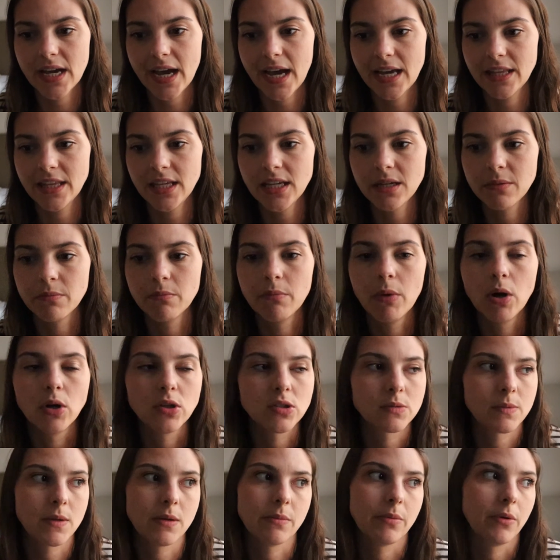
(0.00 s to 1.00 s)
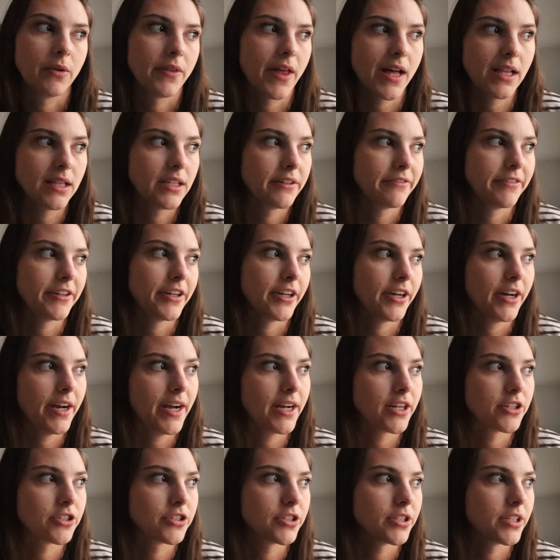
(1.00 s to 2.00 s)
I think most people that live here are
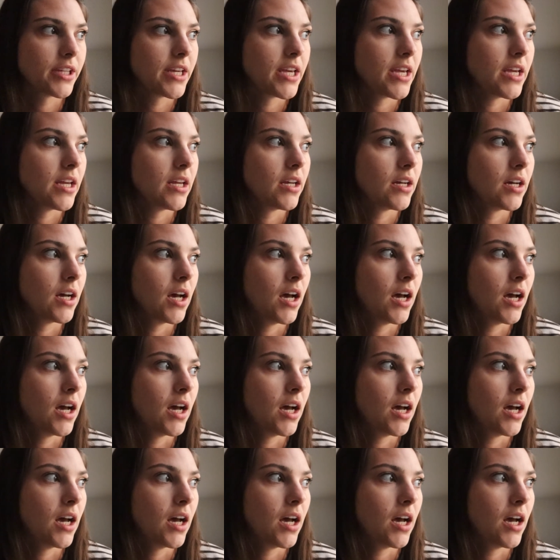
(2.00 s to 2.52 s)
actually